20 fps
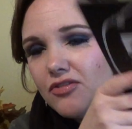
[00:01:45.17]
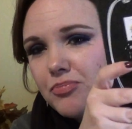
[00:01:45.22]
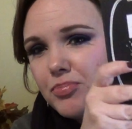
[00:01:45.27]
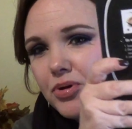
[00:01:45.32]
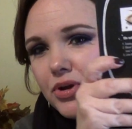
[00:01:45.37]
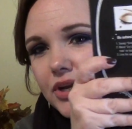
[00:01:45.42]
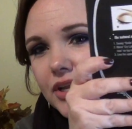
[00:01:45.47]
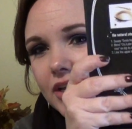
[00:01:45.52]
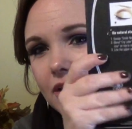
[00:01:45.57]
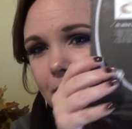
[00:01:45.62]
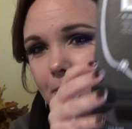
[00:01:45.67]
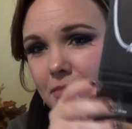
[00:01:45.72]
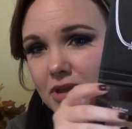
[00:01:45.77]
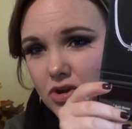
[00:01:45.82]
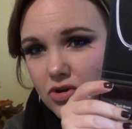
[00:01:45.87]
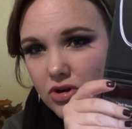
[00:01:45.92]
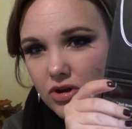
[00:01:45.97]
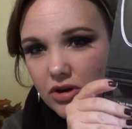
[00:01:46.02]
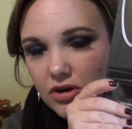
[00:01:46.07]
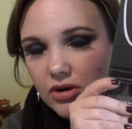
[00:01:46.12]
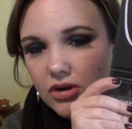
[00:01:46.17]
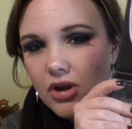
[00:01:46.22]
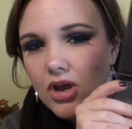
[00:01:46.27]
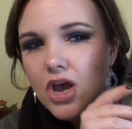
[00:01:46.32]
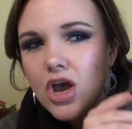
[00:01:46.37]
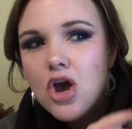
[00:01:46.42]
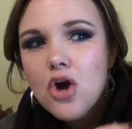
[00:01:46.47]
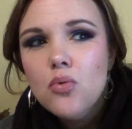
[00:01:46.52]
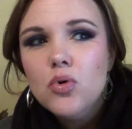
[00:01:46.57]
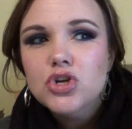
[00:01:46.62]
of putting a mirror,
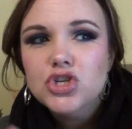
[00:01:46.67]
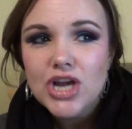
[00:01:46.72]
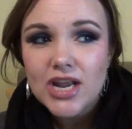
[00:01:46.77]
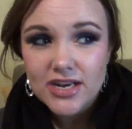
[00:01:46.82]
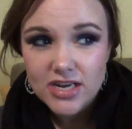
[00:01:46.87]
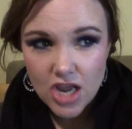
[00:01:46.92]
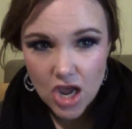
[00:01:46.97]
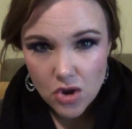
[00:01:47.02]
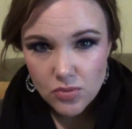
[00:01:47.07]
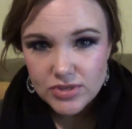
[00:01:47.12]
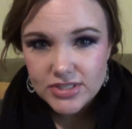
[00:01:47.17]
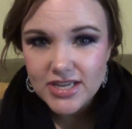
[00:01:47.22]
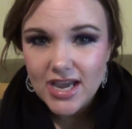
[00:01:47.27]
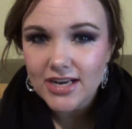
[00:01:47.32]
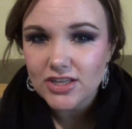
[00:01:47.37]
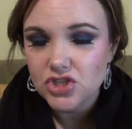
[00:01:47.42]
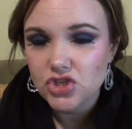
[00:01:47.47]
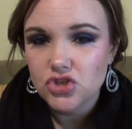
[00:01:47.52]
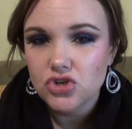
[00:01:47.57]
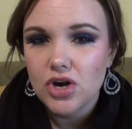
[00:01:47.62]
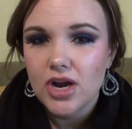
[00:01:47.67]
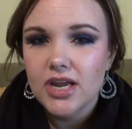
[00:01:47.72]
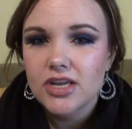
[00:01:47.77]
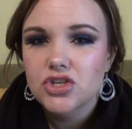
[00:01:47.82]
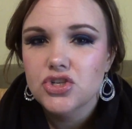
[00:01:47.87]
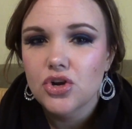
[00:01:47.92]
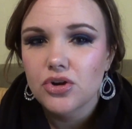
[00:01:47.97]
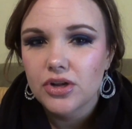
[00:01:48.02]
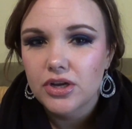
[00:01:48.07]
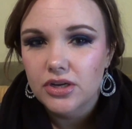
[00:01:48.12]
which I know is kind of
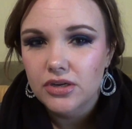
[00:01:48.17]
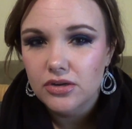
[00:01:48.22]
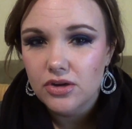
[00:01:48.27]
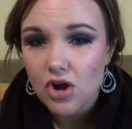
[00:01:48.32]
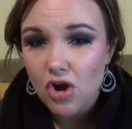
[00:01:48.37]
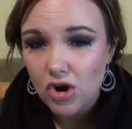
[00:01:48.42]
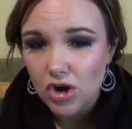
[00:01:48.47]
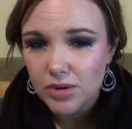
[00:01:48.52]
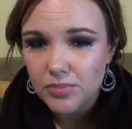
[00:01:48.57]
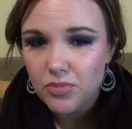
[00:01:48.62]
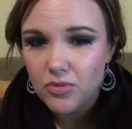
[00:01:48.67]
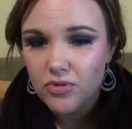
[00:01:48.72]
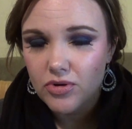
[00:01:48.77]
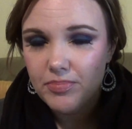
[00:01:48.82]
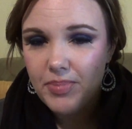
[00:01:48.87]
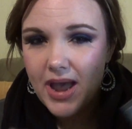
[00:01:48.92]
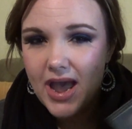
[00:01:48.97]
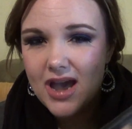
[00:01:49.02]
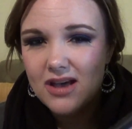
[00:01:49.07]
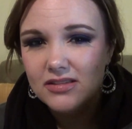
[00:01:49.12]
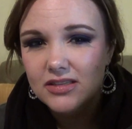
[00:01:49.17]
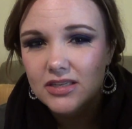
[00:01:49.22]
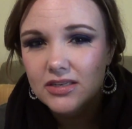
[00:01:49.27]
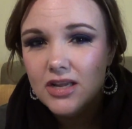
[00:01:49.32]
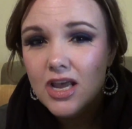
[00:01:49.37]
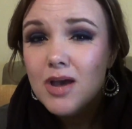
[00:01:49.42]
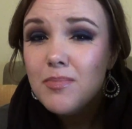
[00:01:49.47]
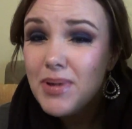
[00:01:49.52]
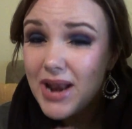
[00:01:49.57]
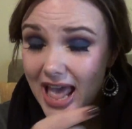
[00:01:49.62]
strange on a cardboard palette,
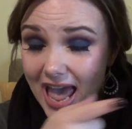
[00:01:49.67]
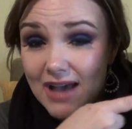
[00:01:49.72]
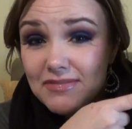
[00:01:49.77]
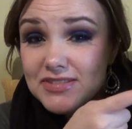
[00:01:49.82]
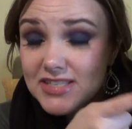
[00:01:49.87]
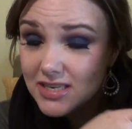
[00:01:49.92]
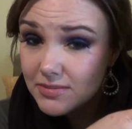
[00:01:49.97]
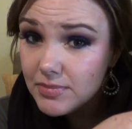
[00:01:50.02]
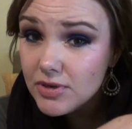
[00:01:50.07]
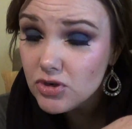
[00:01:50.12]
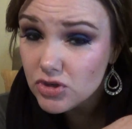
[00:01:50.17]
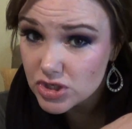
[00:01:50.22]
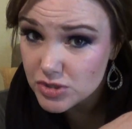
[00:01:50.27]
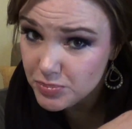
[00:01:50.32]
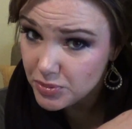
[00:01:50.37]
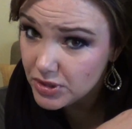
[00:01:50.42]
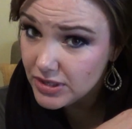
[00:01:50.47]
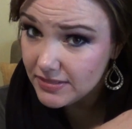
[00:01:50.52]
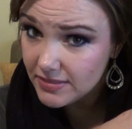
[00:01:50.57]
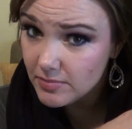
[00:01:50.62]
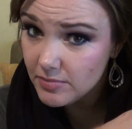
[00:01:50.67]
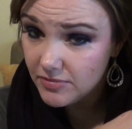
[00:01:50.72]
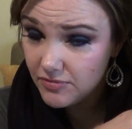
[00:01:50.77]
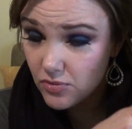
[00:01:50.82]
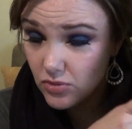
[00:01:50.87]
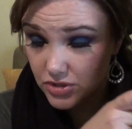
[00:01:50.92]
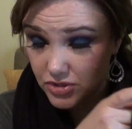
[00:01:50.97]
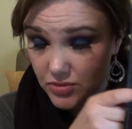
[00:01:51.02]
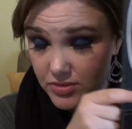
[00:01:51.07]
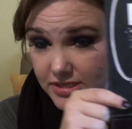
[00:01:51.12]
but I have seen mirrors put in them
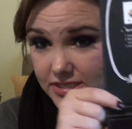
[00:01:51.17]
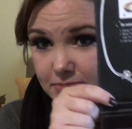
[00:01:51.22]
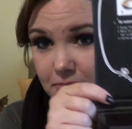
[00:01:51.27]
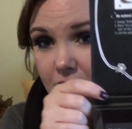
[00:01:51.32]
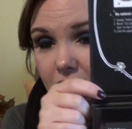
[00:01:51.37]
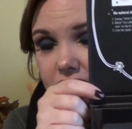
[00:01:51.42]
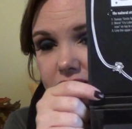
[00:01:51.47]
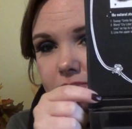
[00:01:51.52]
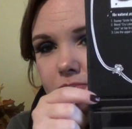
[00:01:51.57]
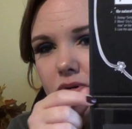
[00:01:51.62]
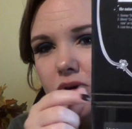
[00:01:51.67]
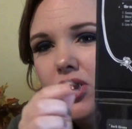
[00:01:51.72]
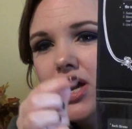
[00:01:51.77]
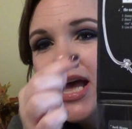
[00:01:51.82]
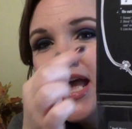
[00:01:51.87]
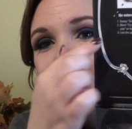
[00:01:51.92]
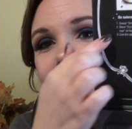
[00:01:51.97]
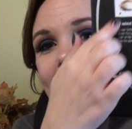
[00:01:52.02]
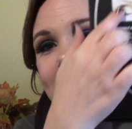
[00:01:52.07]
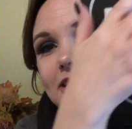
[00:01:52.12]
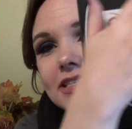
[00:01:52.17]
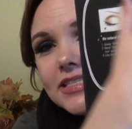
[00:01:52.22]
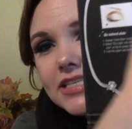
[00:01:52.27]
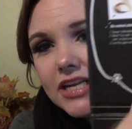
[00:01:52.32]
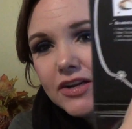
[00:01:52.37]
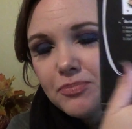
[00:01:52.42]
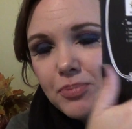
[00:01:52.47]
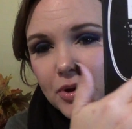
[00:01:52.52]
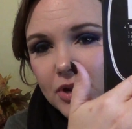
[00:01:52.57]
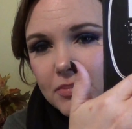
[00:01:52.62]
before, so it is possible. Instead
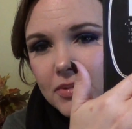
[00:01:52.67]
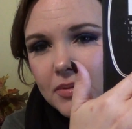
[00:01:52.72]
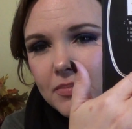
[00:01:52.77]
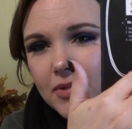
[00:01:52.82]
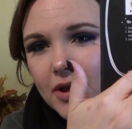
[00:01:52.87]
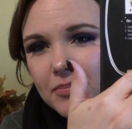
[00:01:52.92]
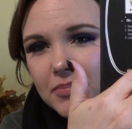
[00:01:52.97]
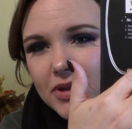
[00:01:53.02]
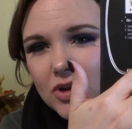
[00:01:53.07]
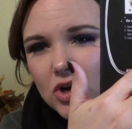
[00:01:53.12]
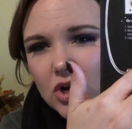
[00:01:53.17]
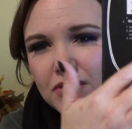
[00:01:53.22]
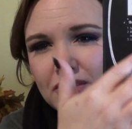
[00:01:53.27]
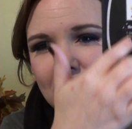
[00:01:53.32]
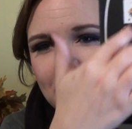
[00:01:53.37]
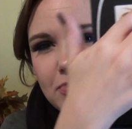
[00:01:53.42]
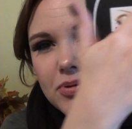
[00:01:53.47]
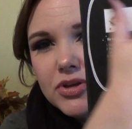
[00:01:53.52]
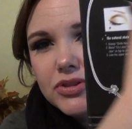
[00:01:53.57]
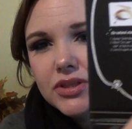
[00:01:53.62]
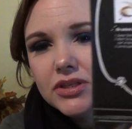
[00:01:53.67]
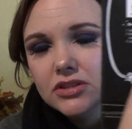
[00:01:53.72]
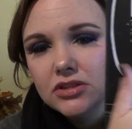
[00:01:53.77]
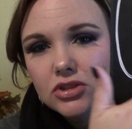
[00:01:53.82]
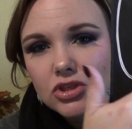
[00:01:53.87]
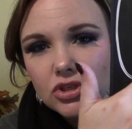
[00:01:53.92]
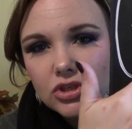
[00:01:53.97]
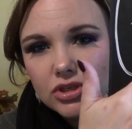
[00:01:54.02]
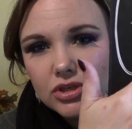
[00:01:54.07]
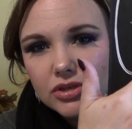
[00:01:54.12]
of putting a mirror, they put the
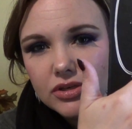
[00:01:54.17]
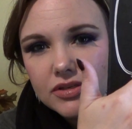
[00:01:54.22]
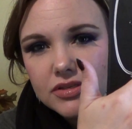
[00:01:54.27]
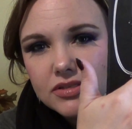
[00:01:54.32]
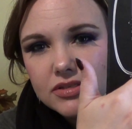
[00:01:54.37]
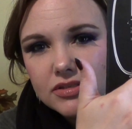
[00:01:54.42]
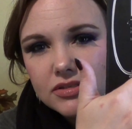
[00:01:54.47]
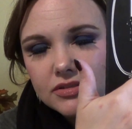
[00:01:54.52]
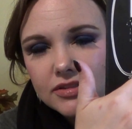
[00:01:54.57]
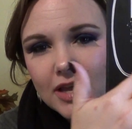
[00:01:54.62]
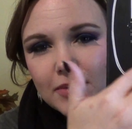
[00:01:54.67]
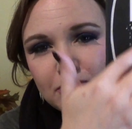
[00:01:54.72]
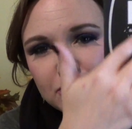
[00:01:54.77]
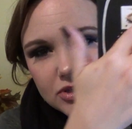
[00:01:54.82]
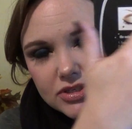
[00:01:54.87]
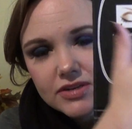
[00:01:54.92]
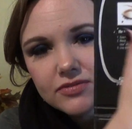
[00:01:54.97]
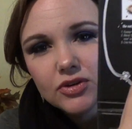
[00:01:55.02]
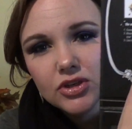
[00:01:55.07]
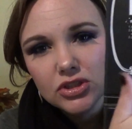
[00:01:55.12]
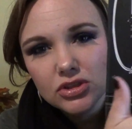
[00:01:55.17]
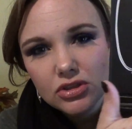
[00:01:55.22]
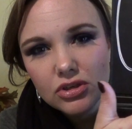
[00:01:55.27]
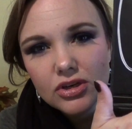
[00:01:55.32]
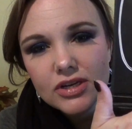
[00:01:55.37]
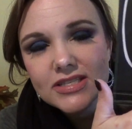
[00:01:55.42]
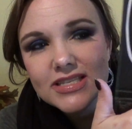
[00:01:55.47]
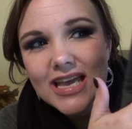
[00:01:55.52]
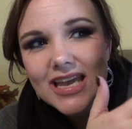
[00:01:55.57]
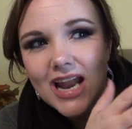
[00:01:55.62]
looks. They put different
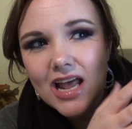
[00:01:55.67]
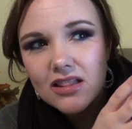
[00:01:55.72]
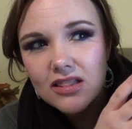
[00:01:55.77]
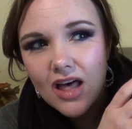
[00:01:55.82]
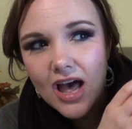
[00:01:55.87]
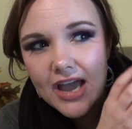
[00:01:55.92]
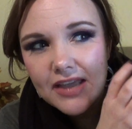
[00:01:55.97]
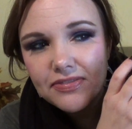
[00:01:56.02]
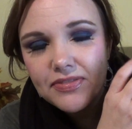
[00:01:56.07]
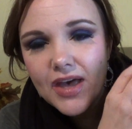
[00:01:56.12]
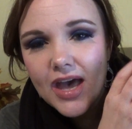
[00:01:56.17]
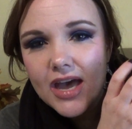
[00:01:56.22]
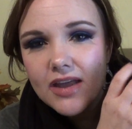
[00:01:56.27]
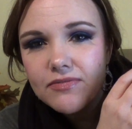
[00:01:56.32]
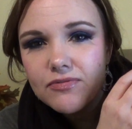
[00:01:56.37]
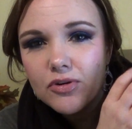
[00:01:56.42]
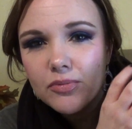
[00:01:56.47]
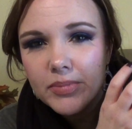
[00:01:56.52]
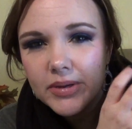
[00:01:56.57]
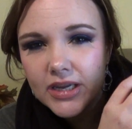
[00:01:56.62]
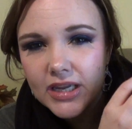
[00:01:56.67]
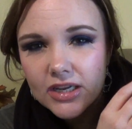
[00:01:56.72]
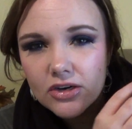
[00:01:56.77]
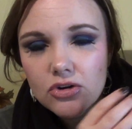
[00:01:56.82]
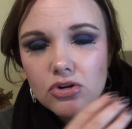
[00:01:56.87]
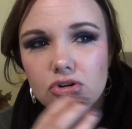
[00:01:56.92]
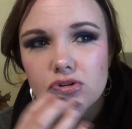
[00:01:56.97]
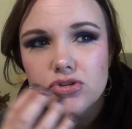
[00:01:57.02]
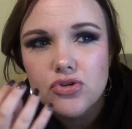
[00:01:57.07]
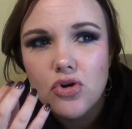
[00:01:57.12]
looks, and I like that for
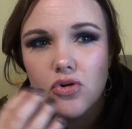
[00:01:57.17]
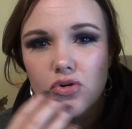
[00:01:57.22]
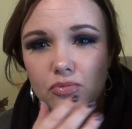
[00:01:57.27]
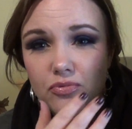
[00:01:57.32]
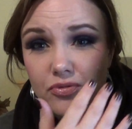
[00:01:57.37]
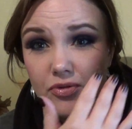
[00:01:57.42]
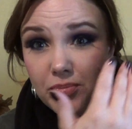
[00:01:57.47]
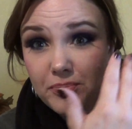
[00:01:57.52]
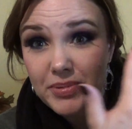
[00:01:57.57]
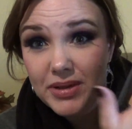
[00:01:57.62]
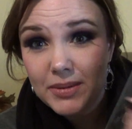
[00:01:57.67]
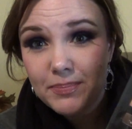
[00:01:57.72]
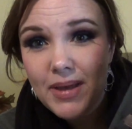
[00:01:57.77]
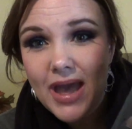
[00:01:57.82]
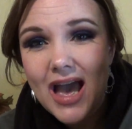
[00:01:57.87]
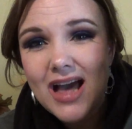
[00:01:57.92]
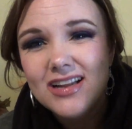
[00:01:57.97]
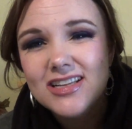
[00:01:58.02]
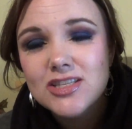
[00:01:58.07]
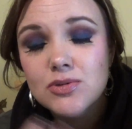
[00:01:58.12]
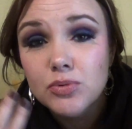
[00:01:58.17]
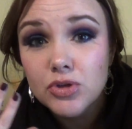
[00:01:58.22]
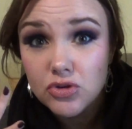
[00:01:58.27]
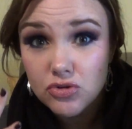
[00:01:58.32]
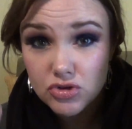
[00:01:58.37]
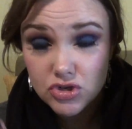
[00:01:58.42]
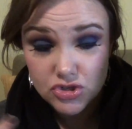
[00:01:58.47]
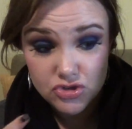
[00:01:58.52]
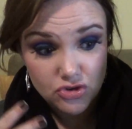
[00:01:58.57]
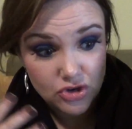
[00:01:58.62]
beginners or for big palettes when you
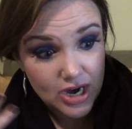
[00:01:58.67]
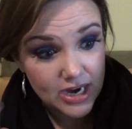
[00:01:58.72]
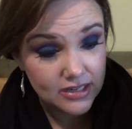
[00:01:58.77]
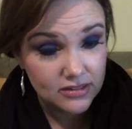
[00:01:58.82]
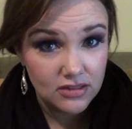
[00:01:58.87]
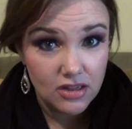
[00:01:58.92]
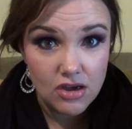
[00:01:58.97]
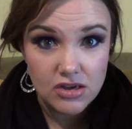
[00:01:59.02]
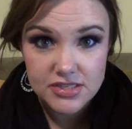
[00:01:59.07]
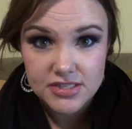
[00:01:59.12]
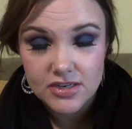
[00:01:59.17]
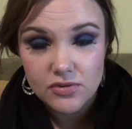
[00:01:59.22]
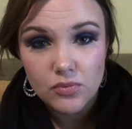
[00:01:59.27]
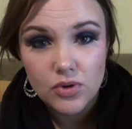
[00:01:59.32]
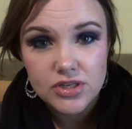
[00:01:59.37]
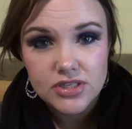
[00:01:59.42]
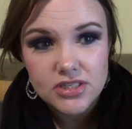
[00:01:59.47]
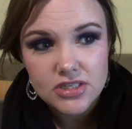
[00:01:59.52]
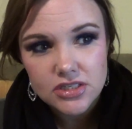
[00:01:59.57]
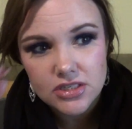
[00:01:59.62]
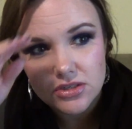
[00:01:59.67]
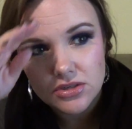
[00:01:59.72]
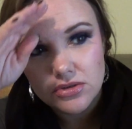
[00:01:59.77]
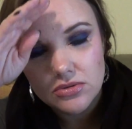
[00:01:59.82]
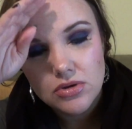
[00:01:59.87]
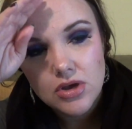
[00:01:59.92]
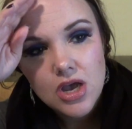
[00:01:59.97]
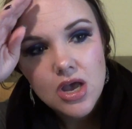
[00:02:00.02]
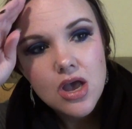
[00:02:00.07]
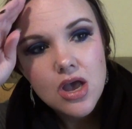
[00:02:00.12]
just are kind of lost at what to do.